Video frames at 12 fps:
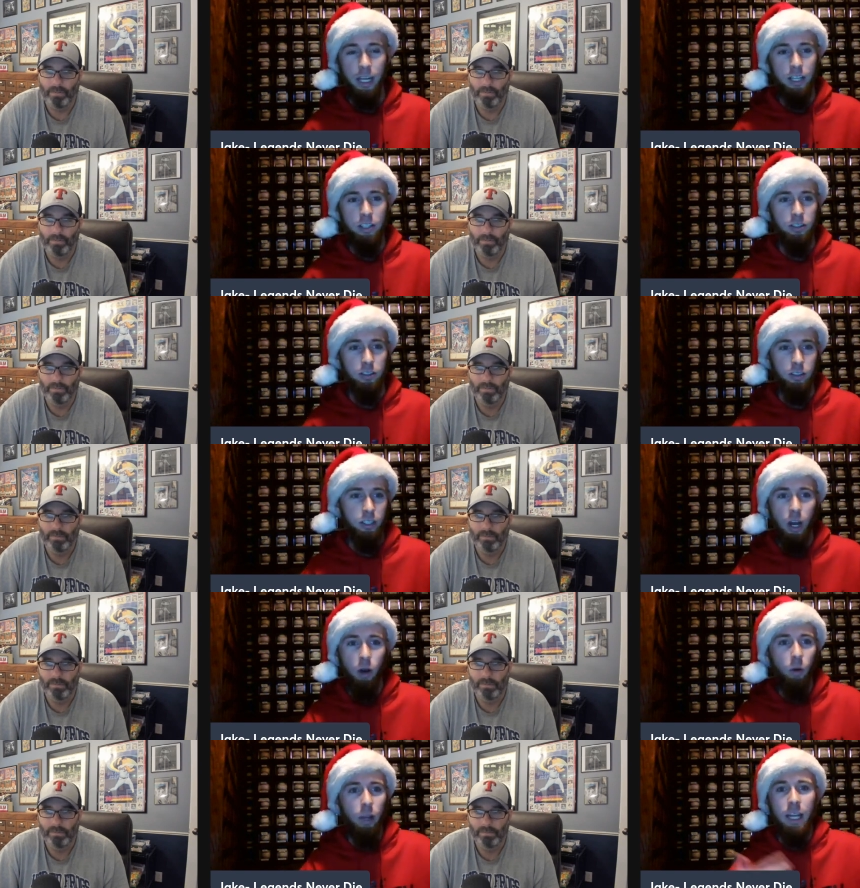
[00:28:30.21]
Speaker 1: less, you
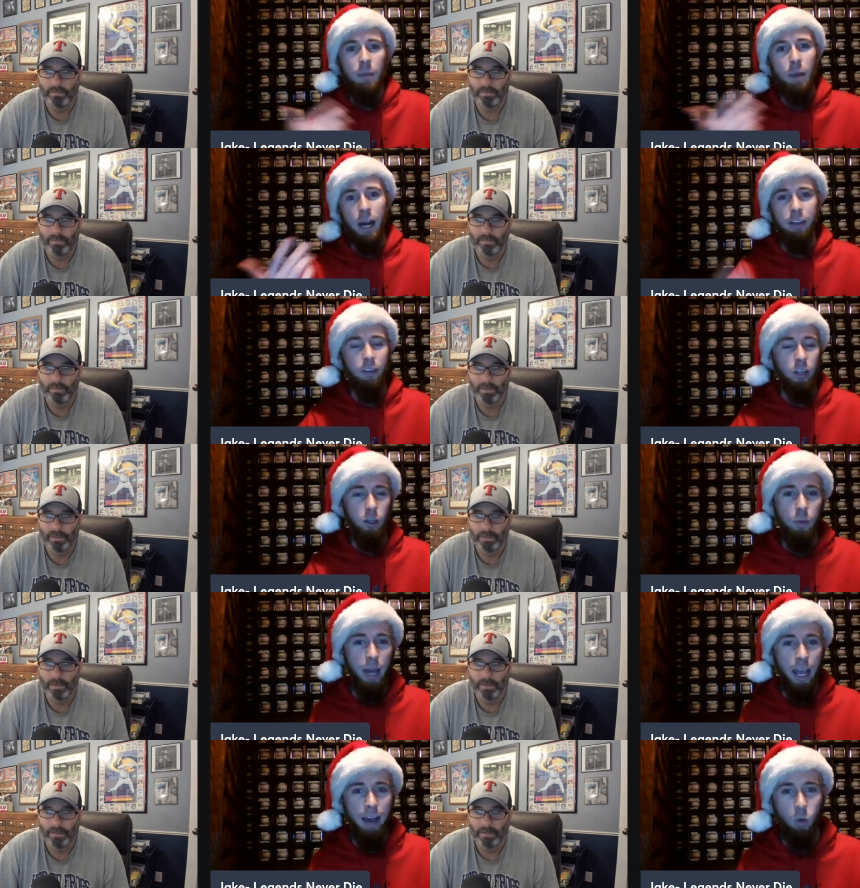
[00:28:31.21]
know, anybody that you
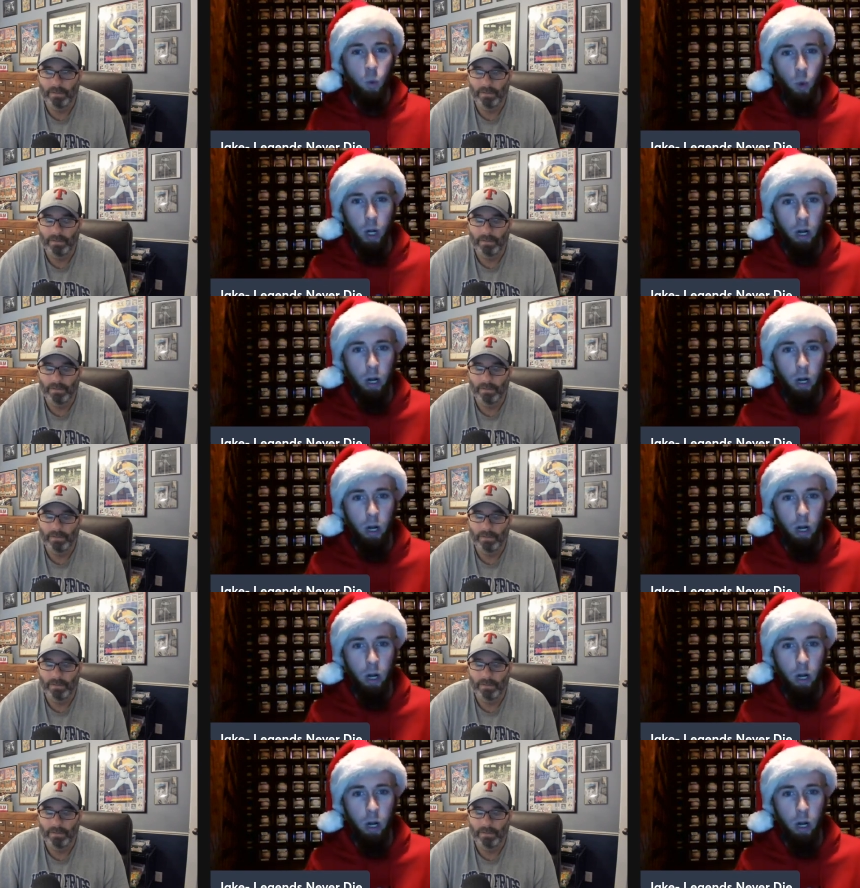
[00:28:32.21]
may have a one